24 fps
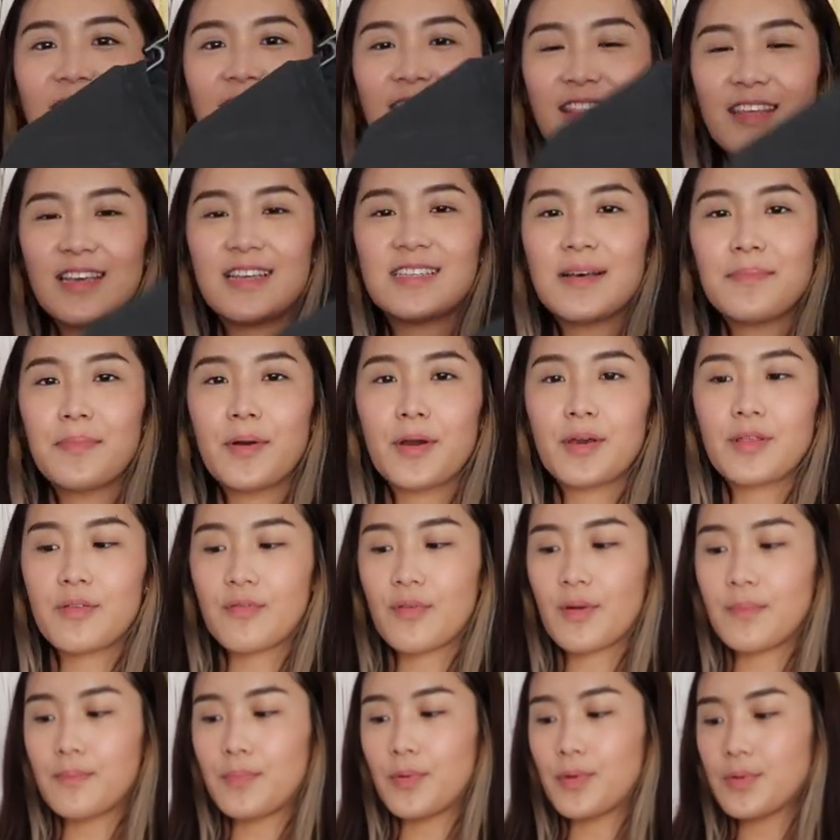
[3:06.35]
These are both
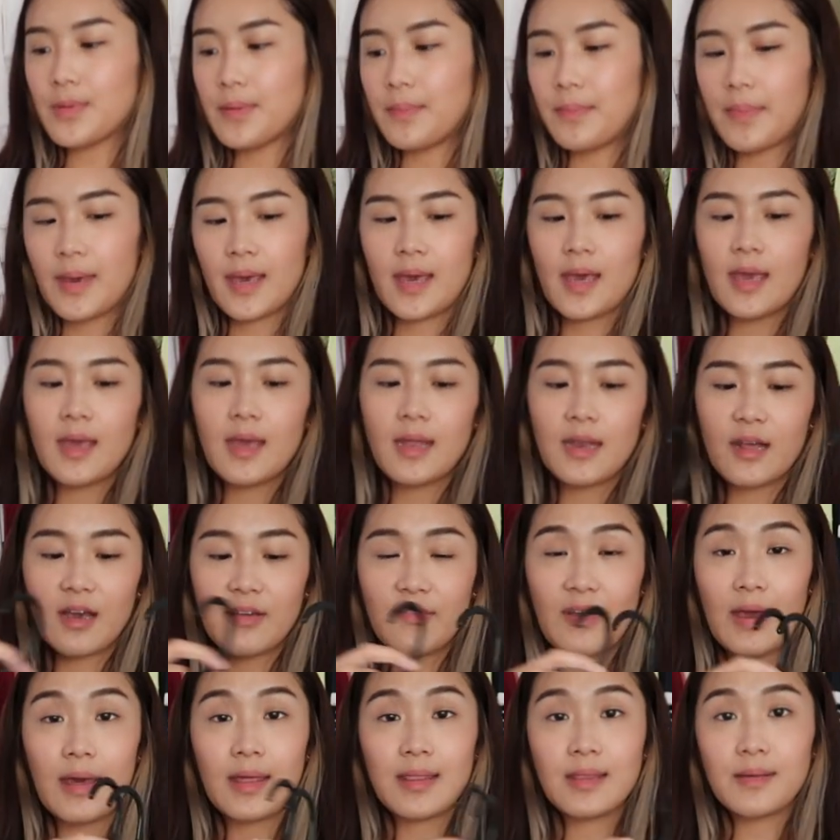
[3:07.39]
from Pull & Bear, and
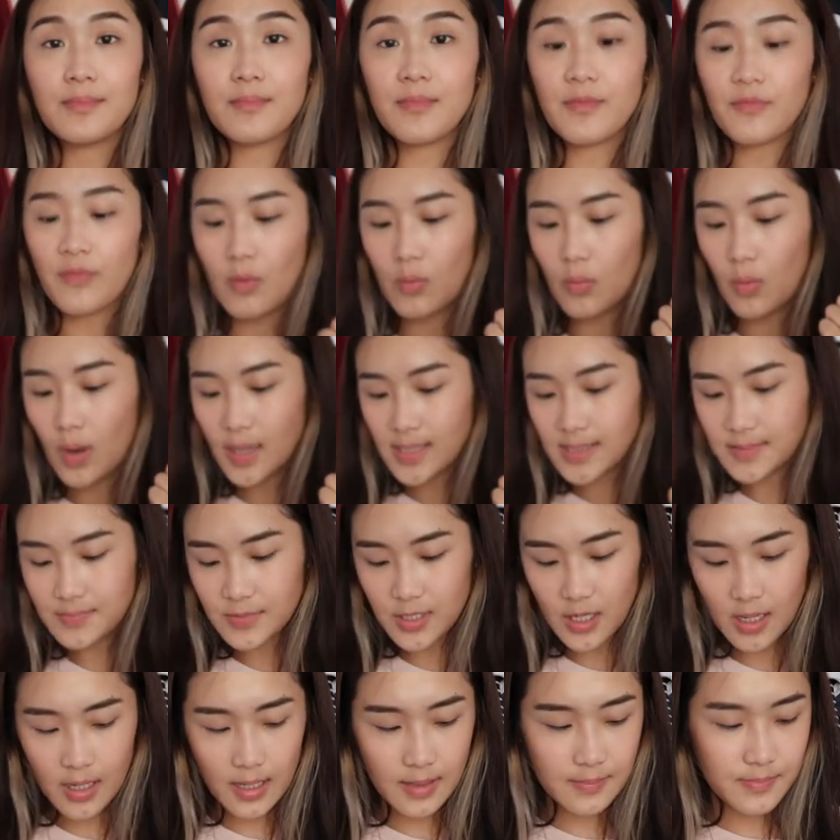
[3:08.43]
I've had them for quite some
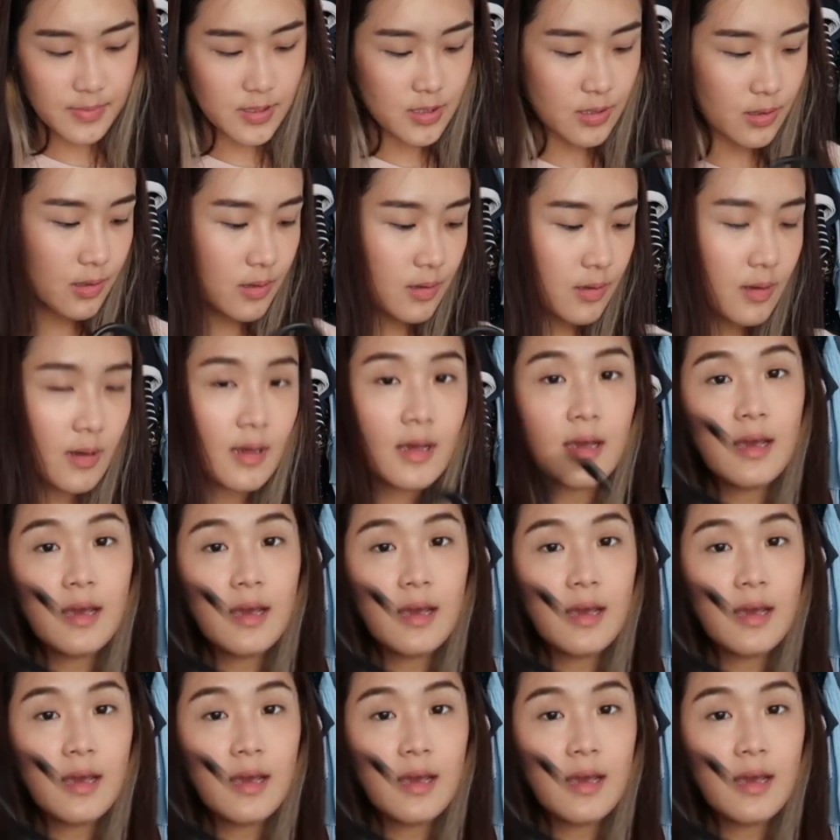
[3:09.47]
time. So